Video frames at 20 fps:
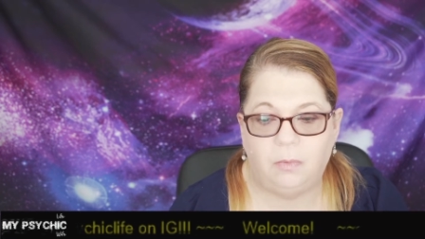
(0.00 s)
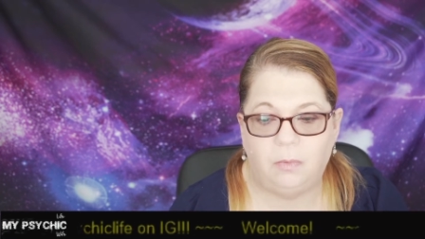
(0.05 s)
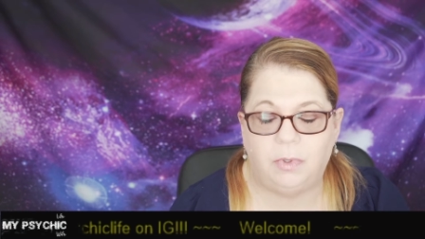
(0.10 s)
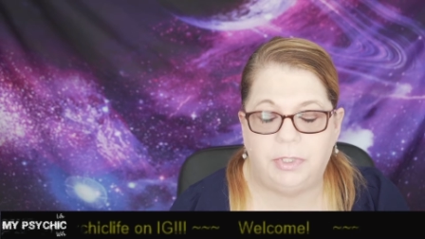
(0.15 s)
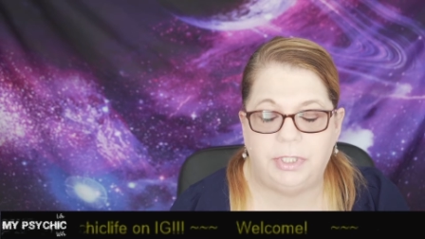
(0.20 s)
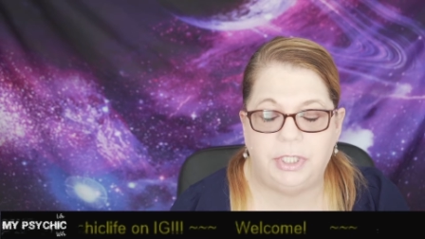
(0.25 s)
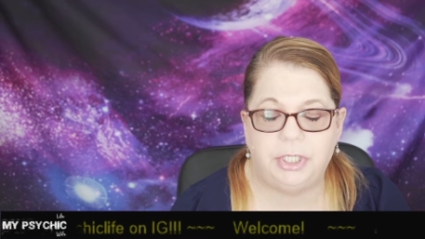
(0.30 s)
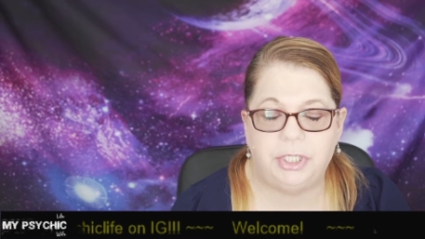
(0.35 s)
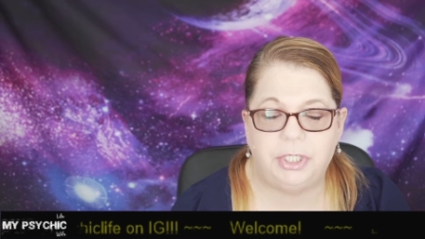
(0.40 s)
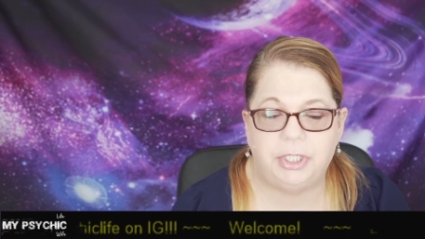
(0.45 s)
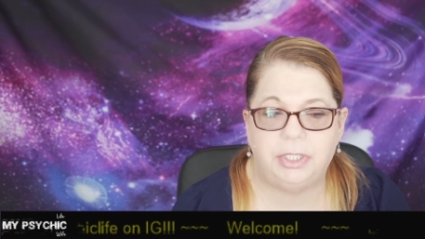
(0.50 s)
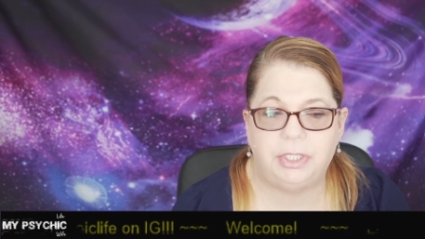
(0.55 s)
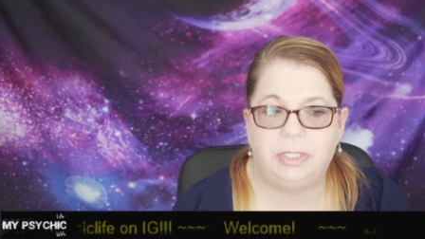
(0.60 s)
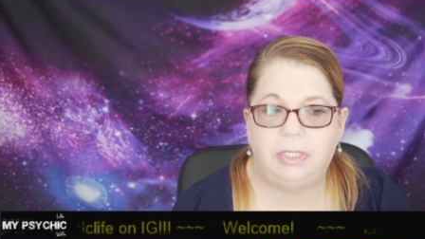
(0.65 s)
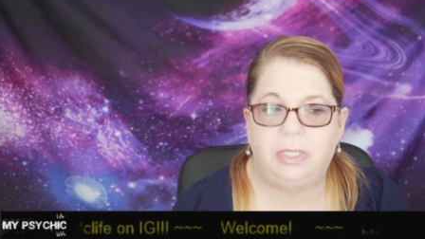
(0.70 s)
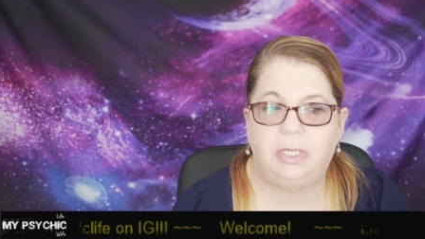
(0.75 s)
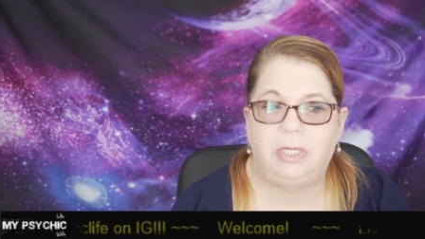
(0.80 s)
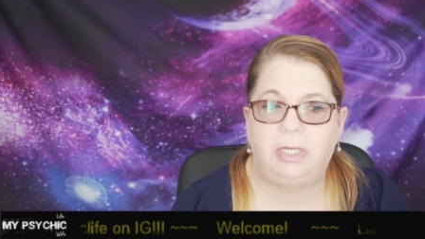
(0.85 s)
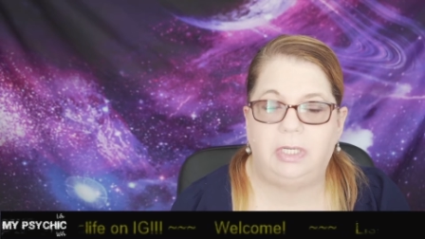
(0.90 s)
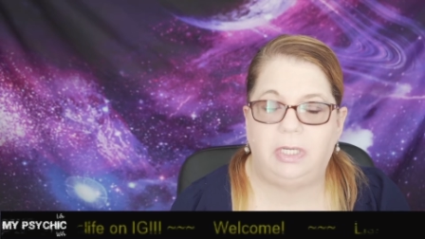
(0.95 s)
which
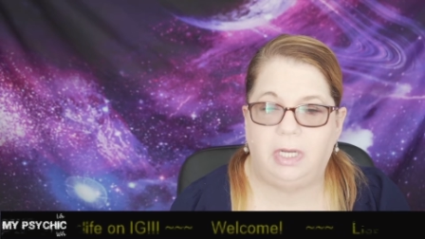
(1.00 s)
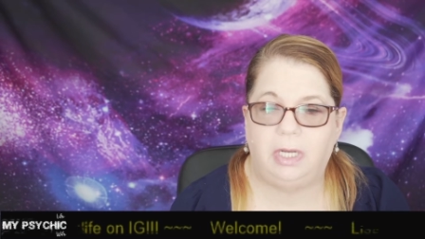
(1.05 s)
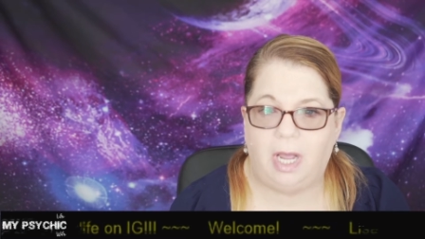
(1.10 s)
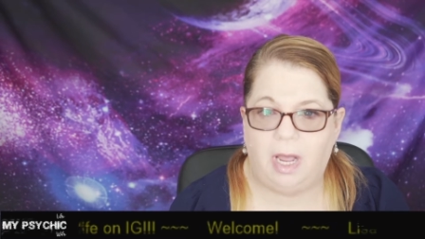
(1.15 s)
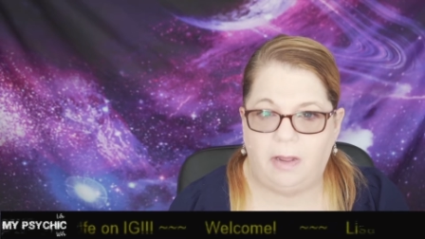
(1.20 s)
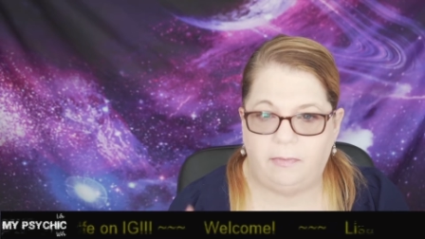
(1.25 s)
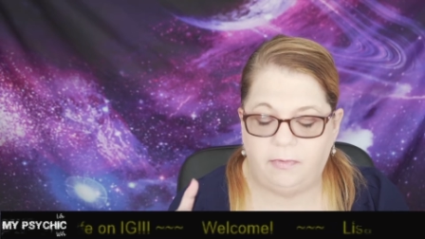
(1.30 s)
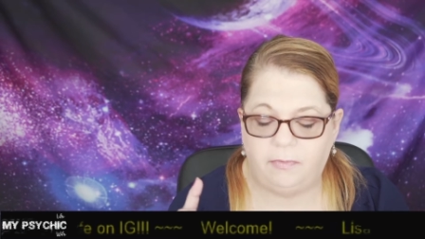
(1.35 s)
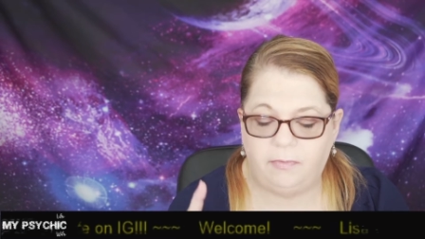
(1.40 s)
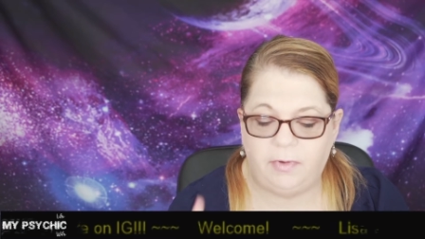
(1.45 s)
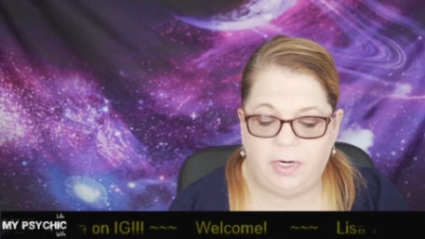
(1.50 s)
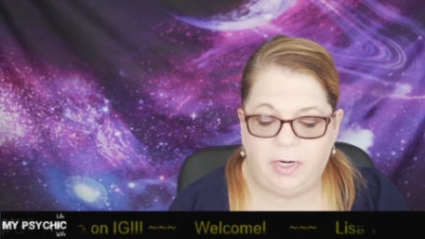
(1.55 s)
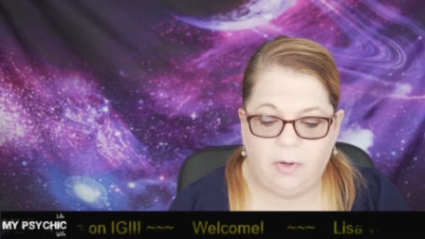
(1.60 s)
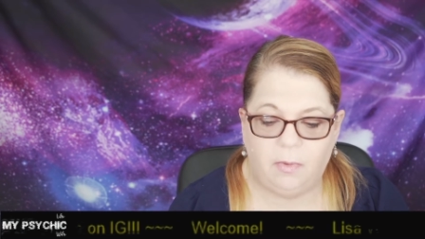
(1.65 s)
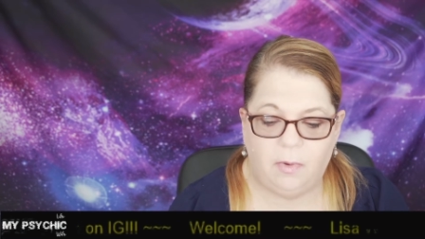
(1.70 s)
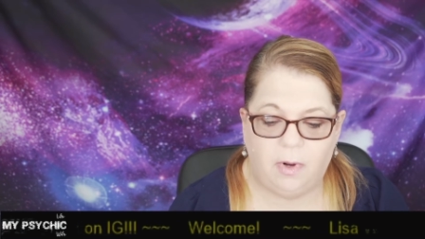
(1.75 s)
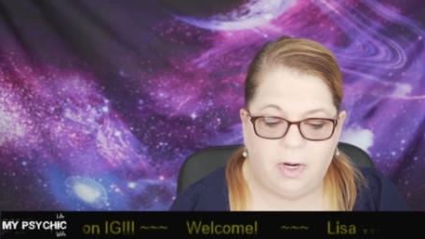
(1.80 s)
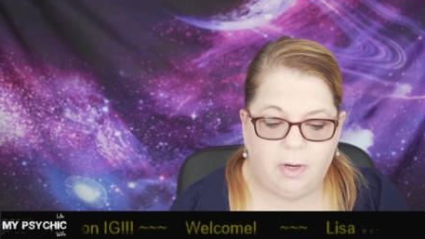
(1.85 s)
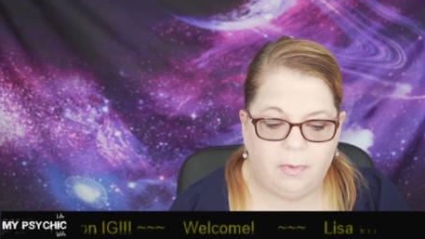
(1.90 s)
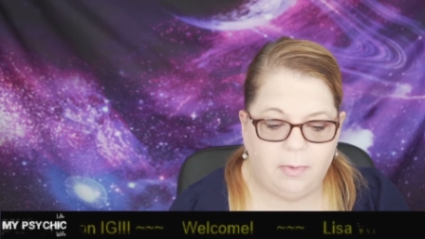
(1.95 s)
I have a video
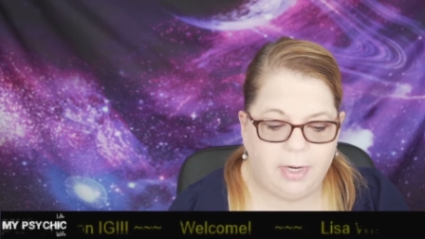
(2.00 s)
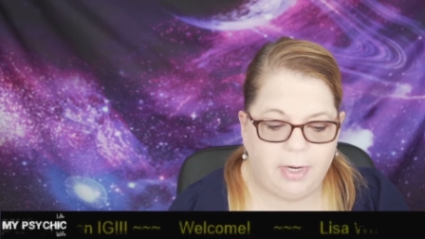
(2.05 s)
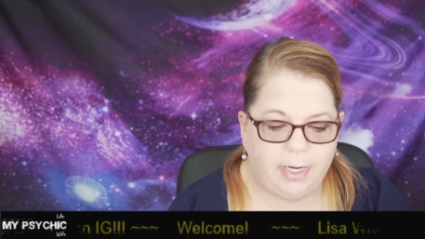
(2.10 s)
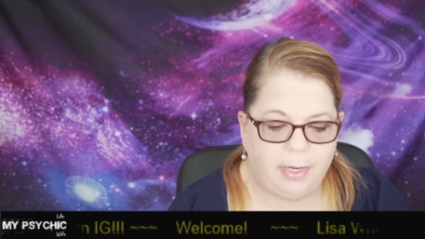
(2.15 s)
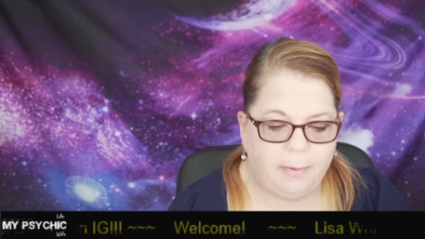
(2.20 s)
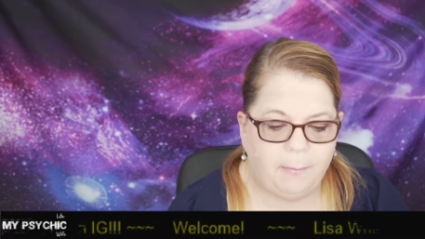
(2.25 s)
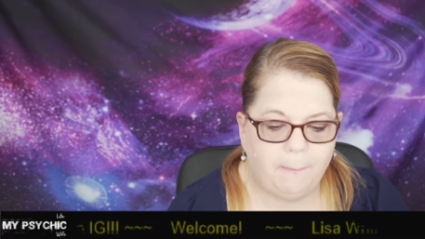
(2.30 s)
on already.